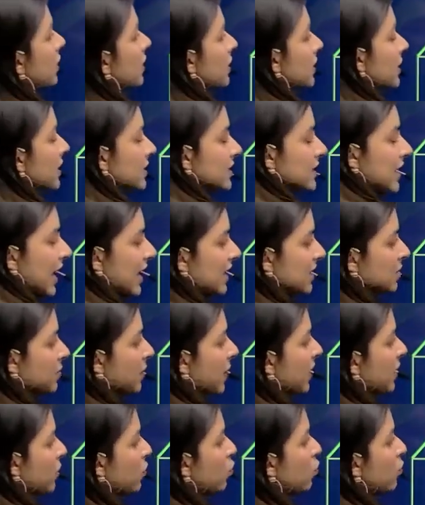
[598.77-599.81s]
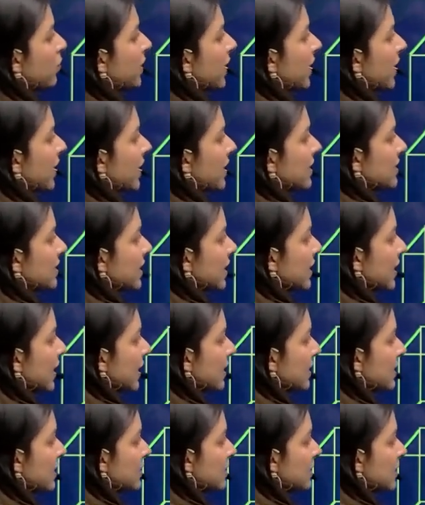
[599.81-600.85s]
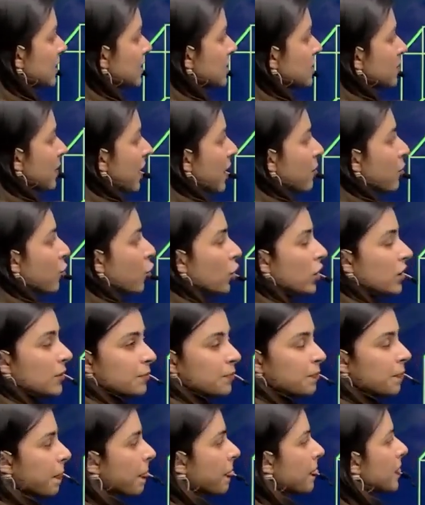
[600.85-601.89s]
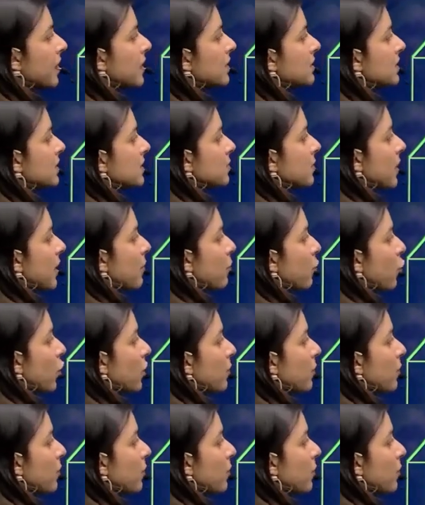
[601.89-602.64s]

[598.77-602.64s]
this as my room, can I say that this is my ball? This is my ball